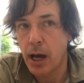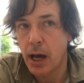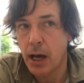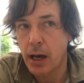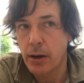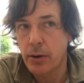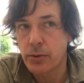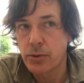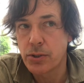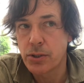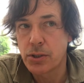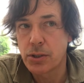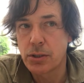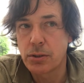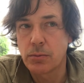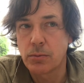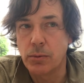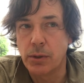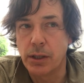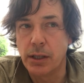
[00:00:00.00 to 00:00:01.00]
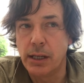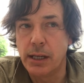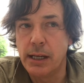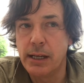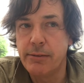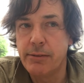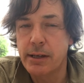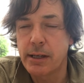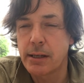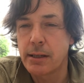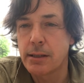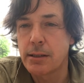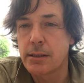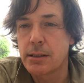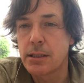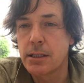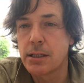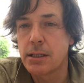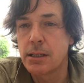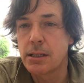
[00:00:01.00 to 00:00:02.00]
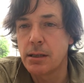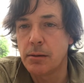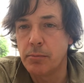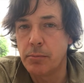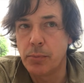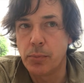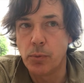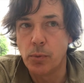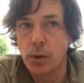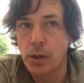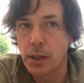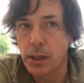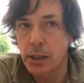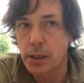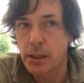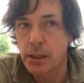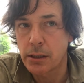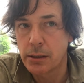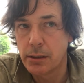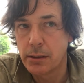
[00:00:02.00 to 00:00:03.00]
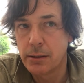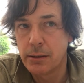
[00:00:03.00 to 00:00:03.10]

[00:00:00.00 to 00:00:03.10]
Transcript: house with living stump work.